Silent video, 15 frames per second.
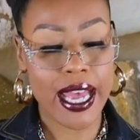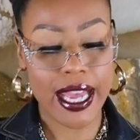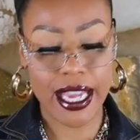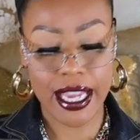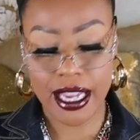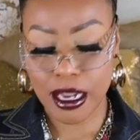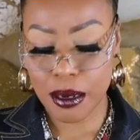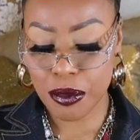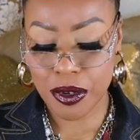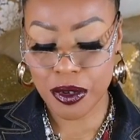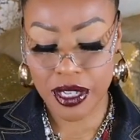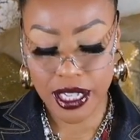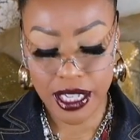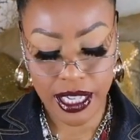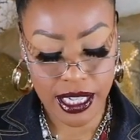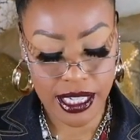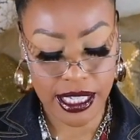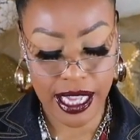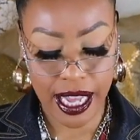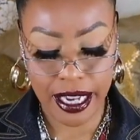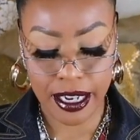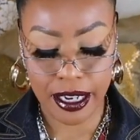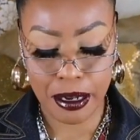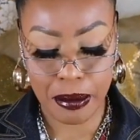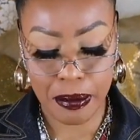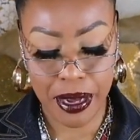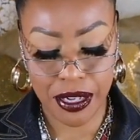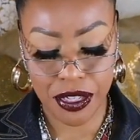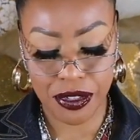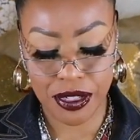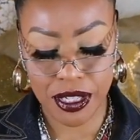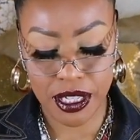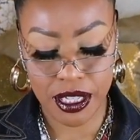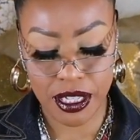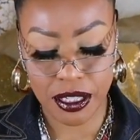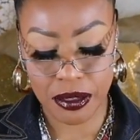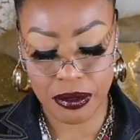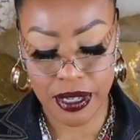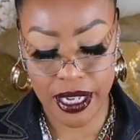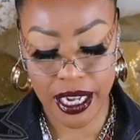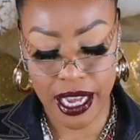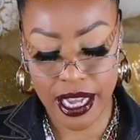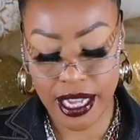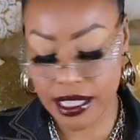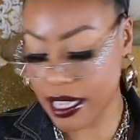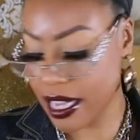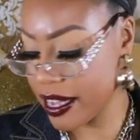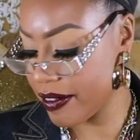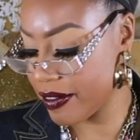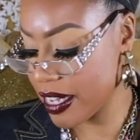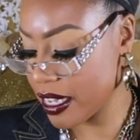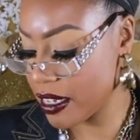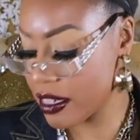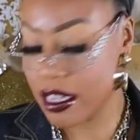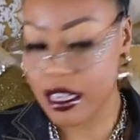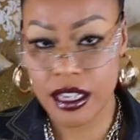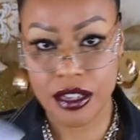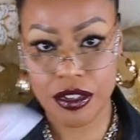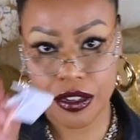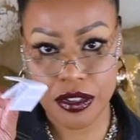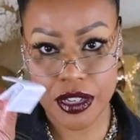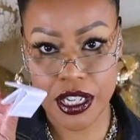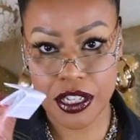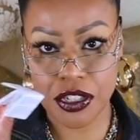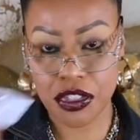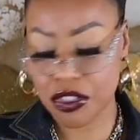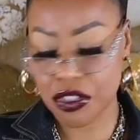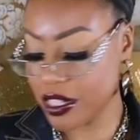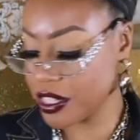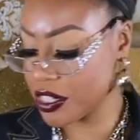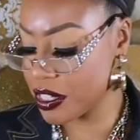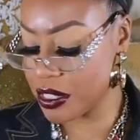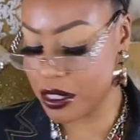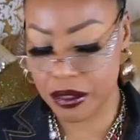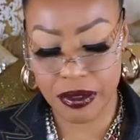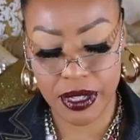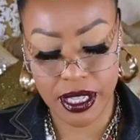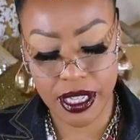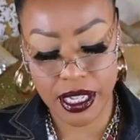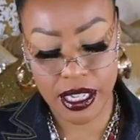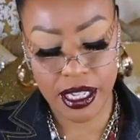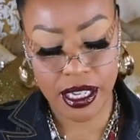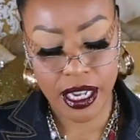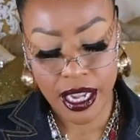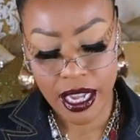and I'm really excited about using this one guys. I have not, you do get instructions with it.